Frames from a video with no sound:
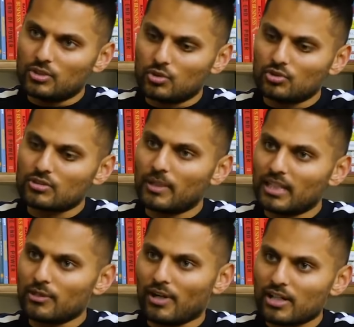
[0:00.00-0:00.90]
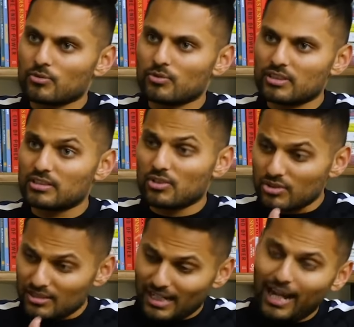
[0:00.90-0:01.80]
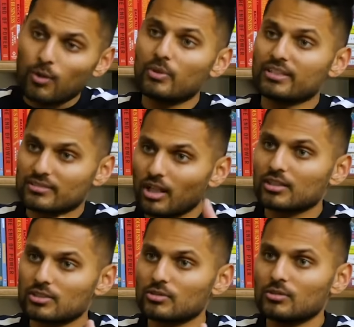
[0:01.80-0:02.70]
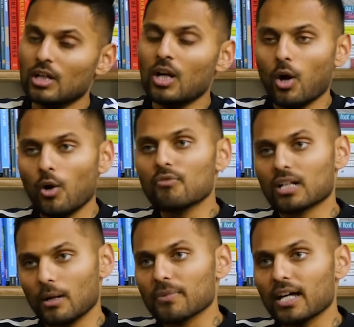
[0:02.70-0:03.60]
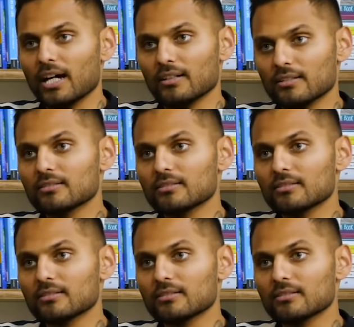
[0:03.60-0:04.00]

choose to make irrational decisions and how we start to overcome that